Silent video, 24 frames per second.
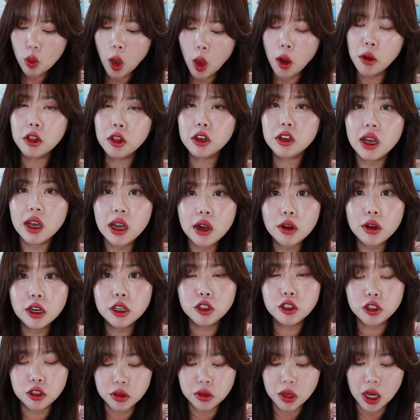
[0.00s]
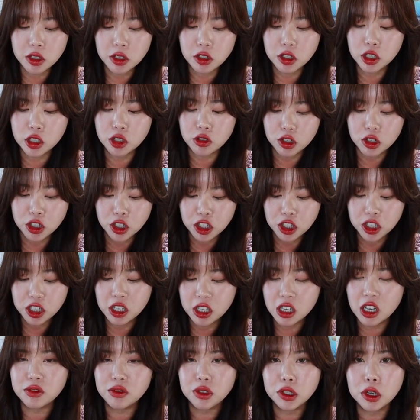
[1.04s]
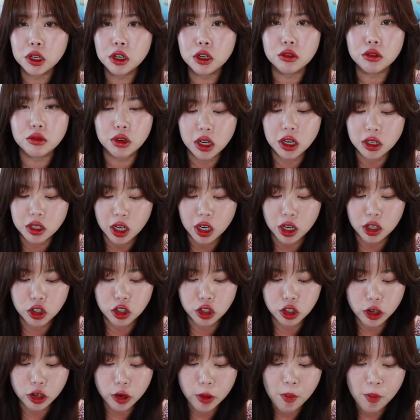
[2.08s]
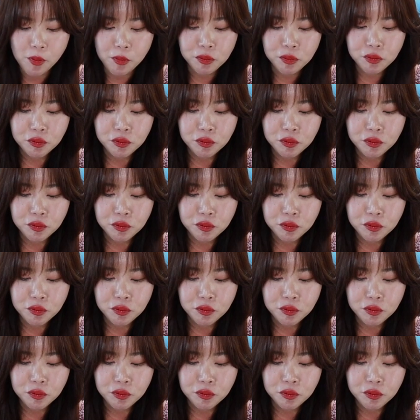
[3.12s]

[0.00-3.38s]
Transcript: Oh, the carrots are nice and crunchy. It gives it a great texture.